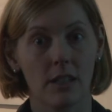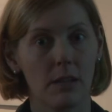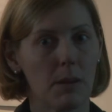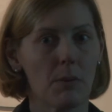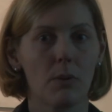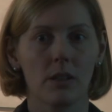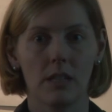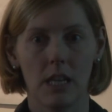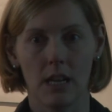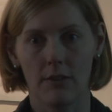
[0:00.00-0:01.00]
Because people were
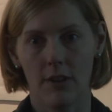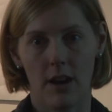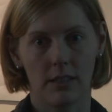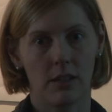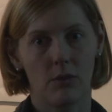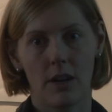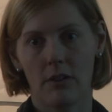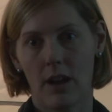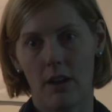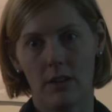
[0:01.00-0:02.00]
seeing foxes running
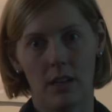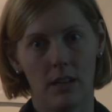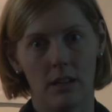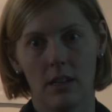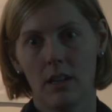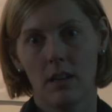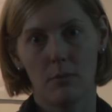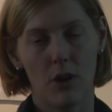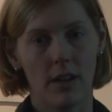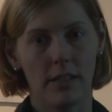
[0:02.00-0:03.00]
around in
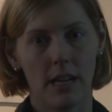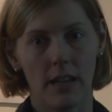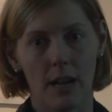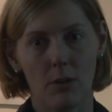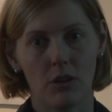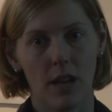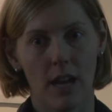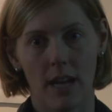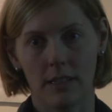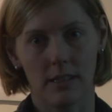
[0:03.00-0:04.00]
broad daylight, which they
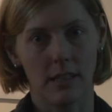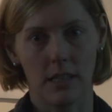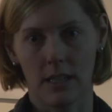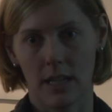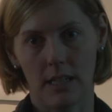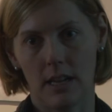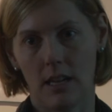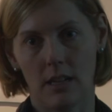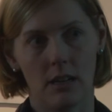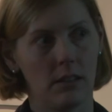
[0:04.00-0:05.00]
hadn't seen in like
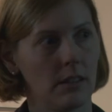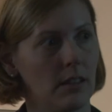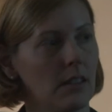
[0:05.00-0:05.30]
ten years.